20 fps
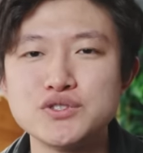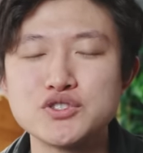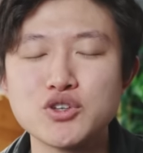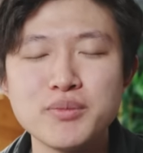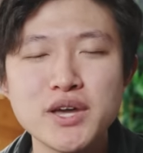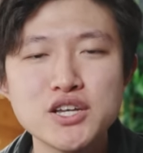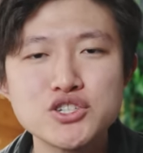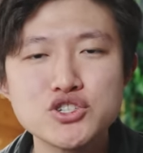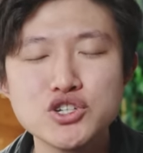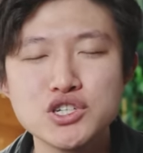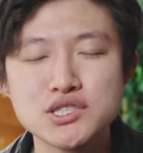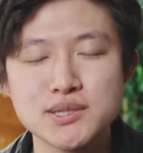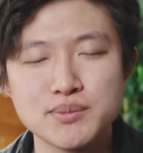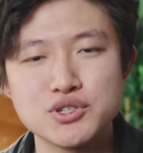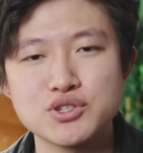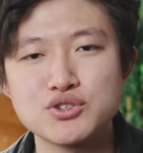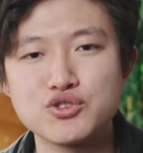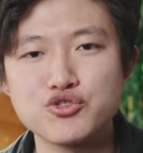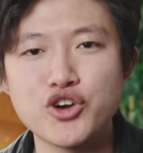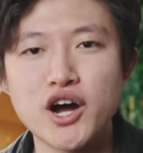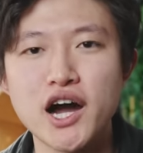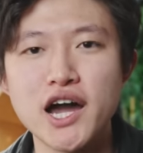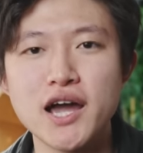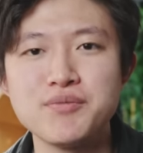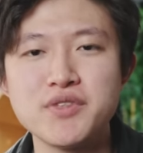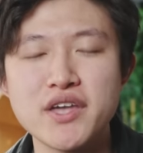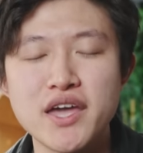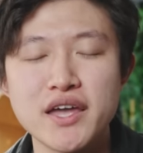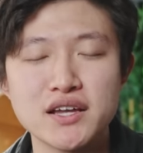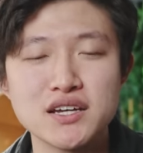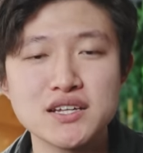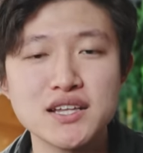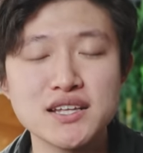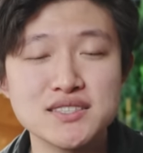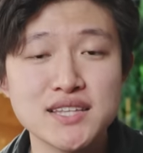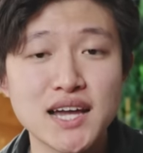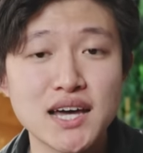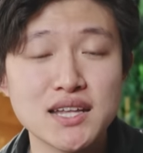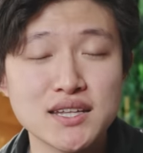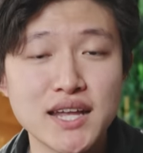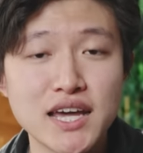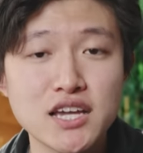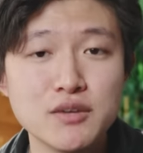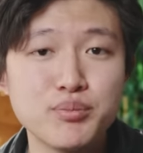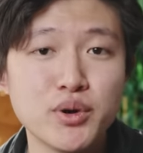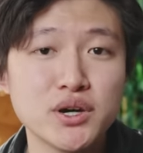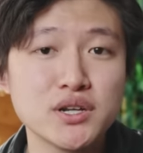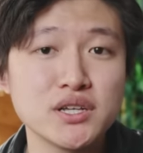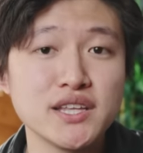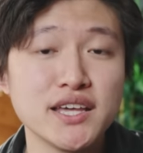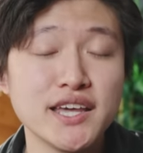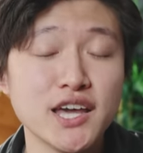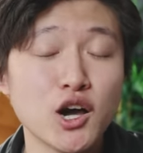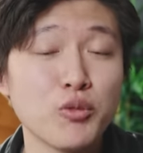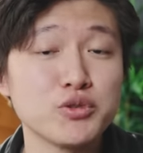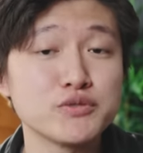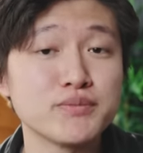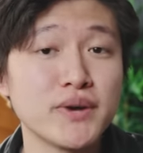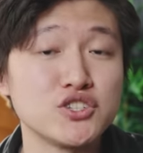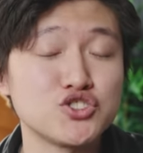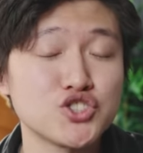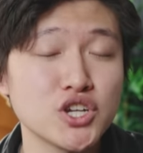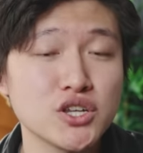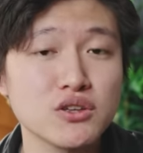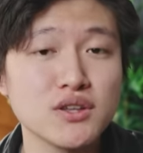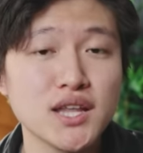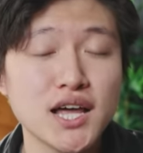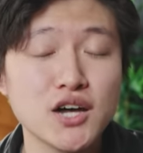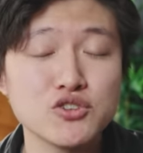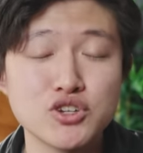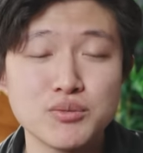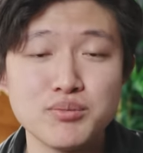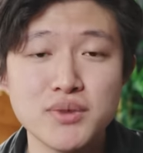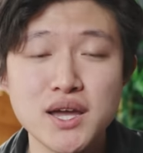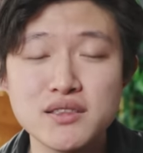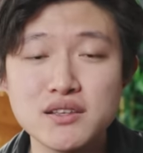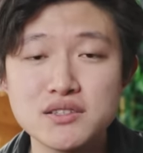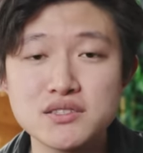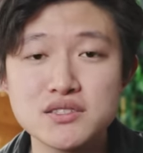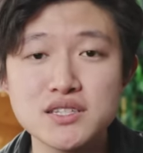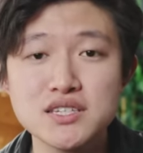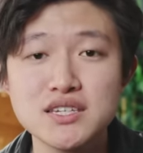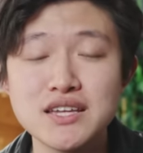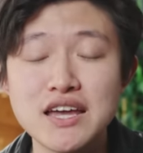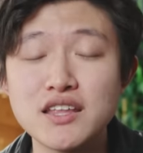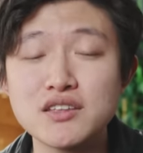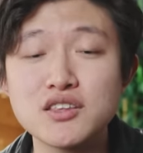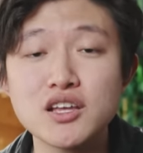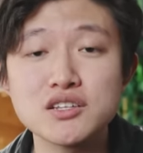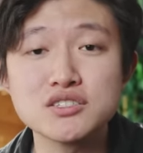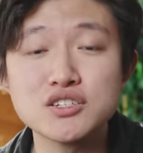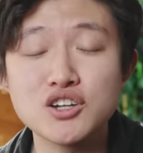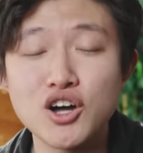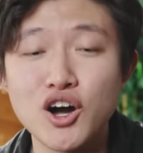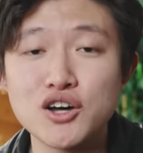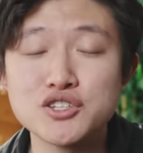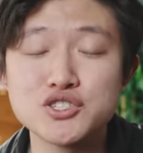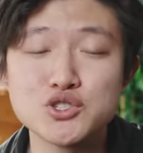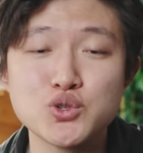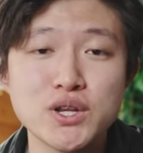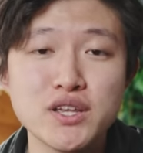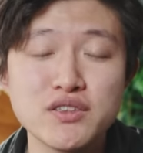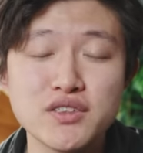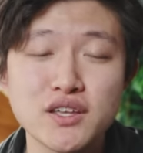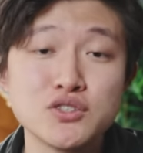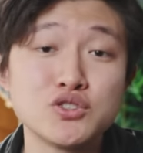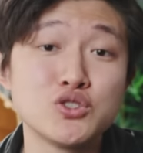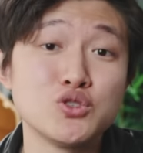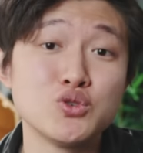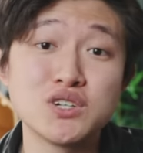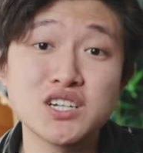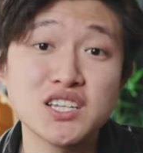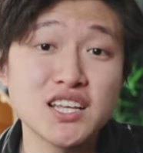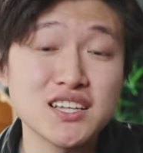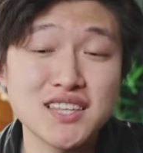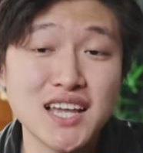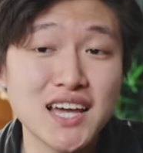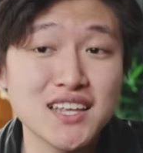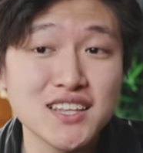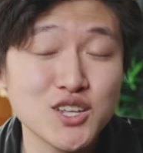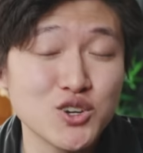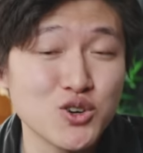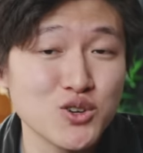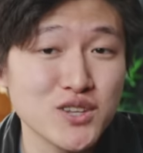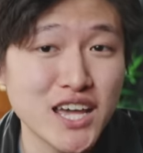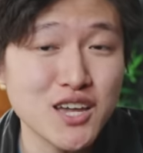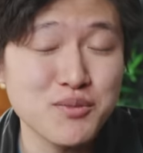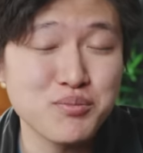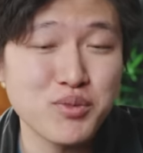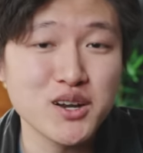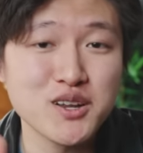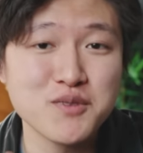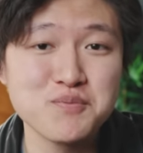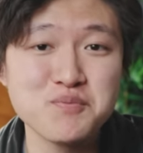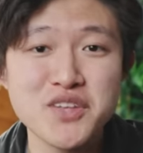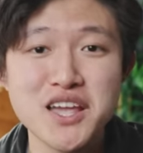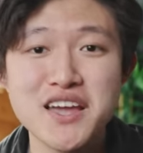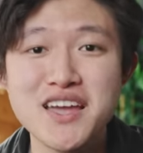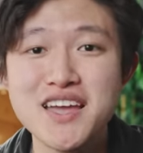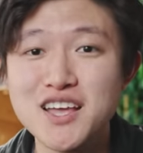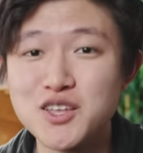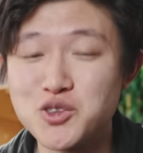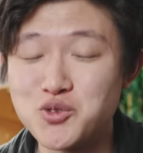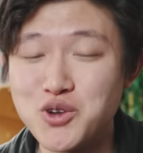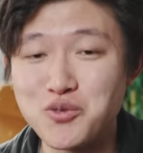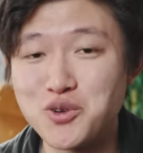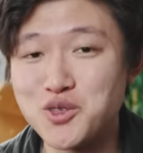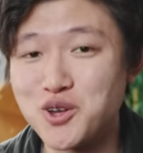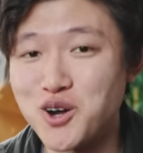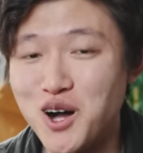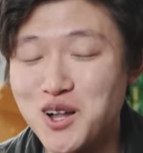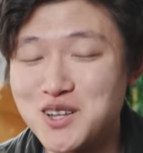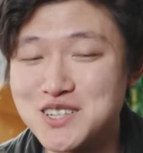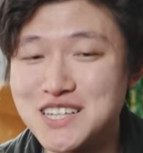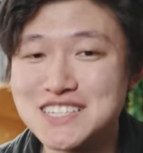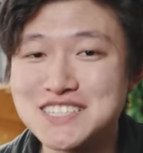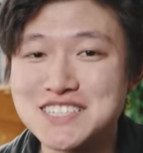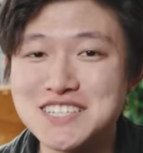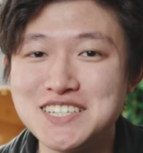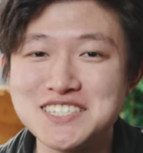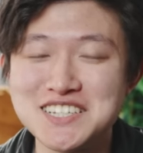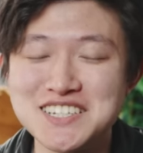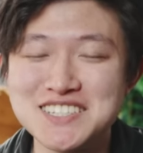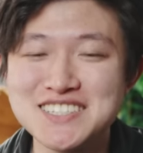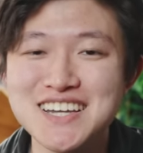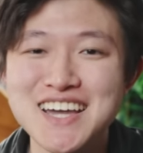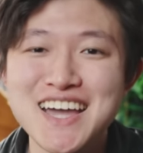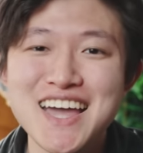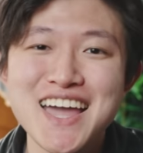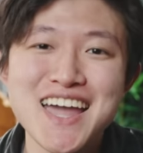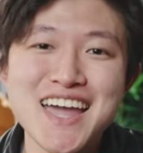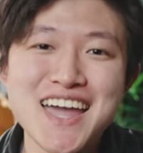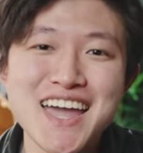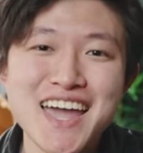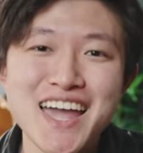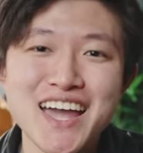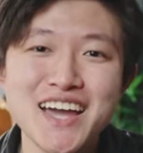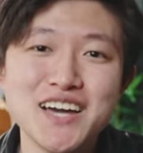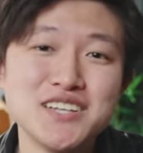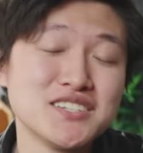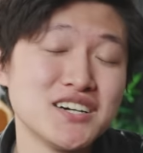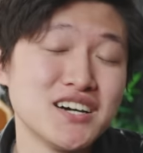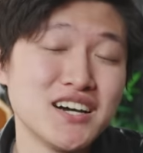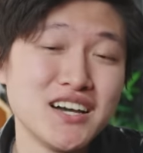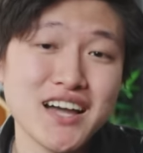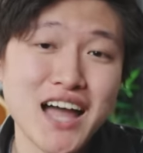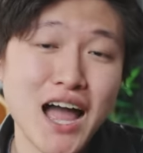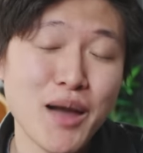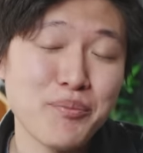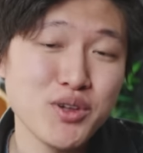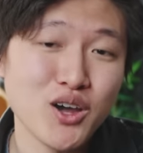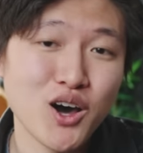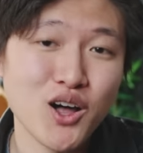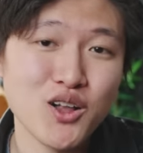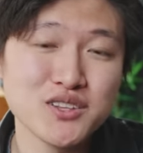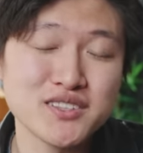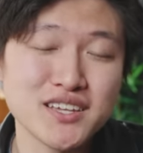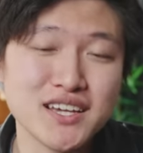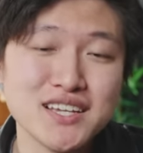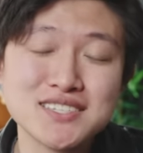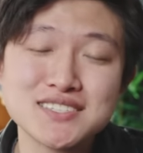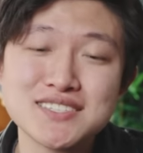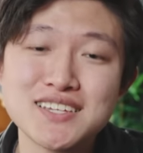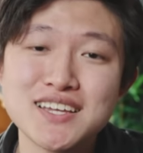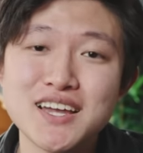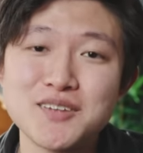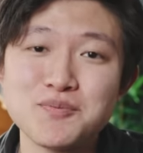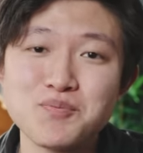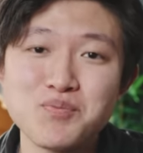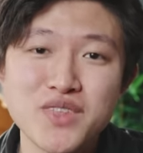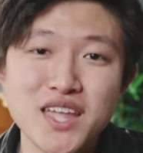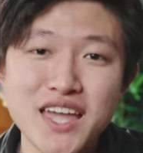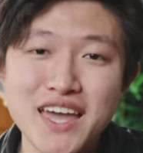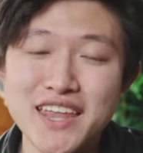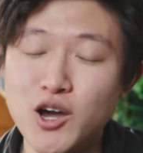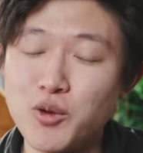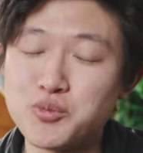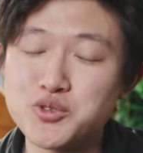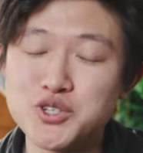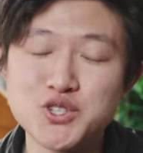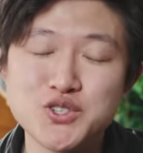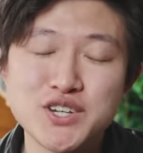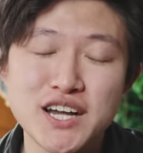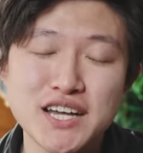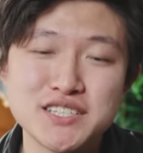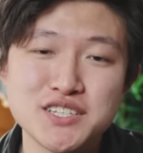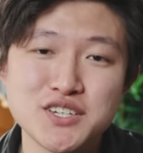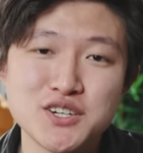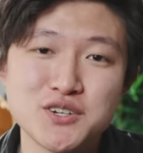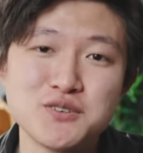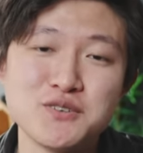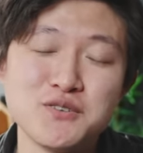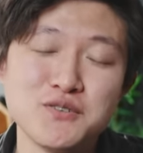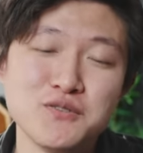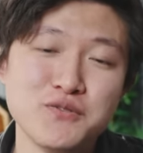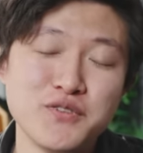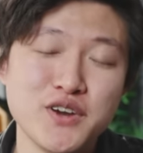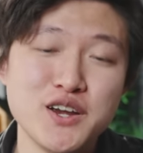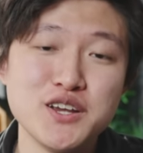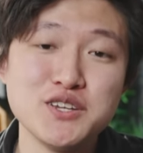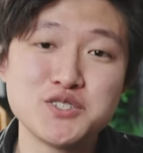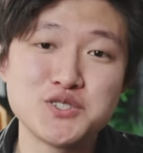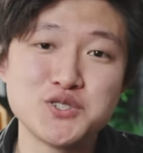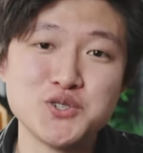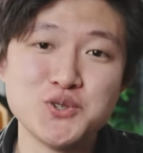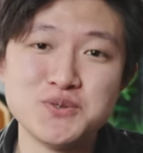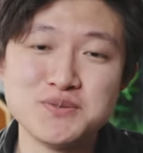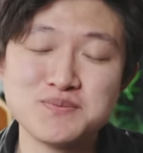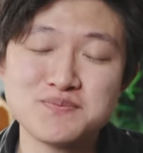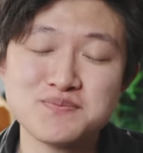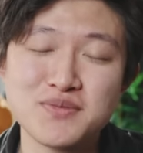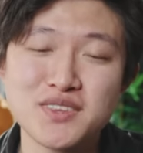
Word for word: So make sure you subscribe and click that like button. It helps my channel out tremendously, and it doesn't cost you anything to click that little like button. Do it for the holiday season, and happy holidays. And I hope to see you guys here very soon.